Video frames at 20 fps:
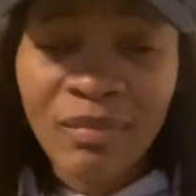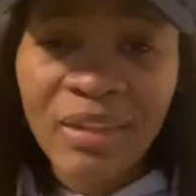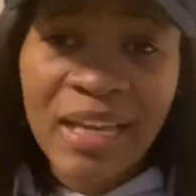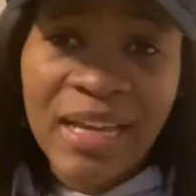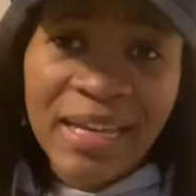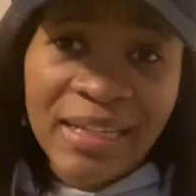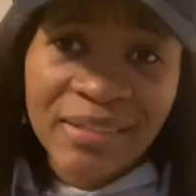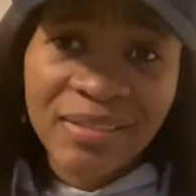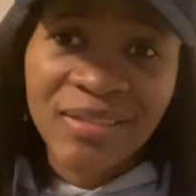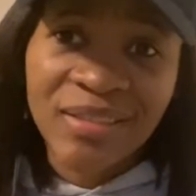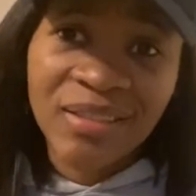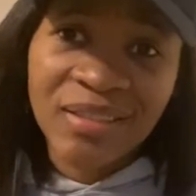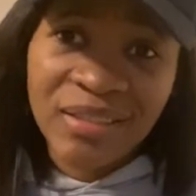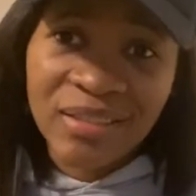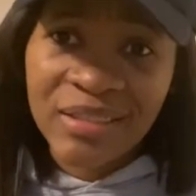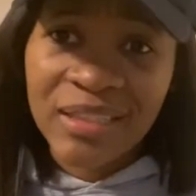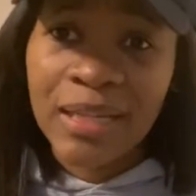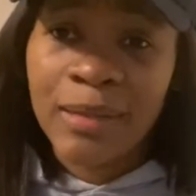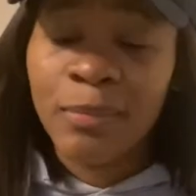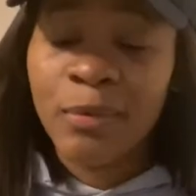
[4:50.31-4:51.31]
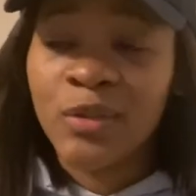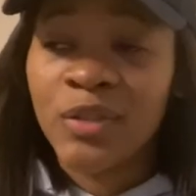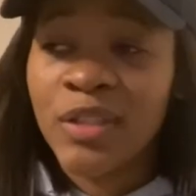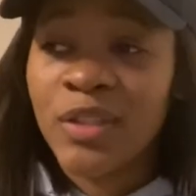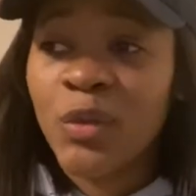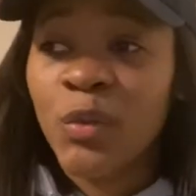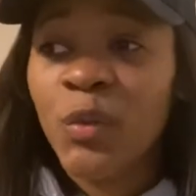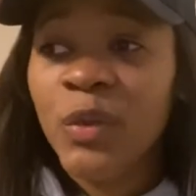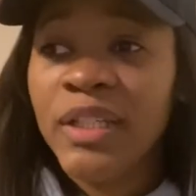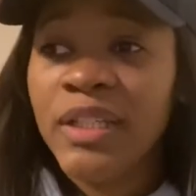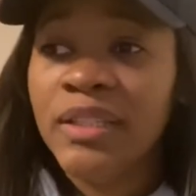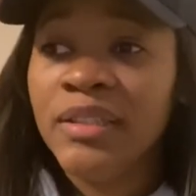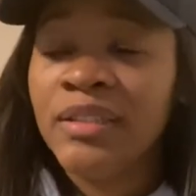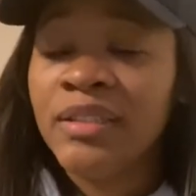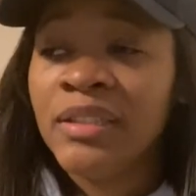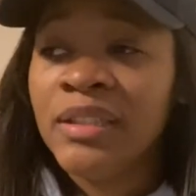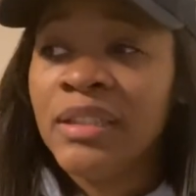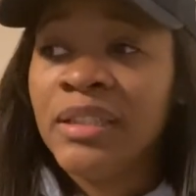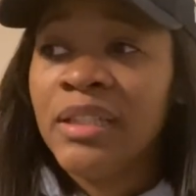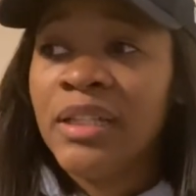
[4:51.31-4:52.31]
as the disciples in the wind
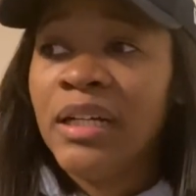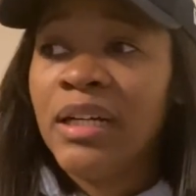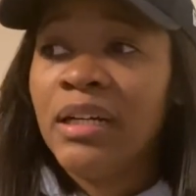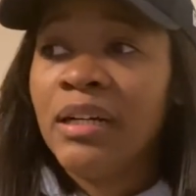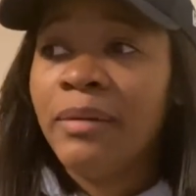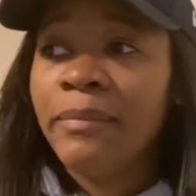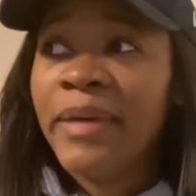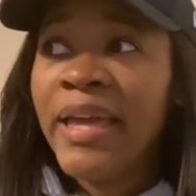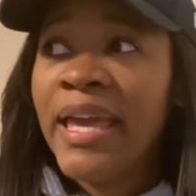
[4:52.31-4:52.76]
um,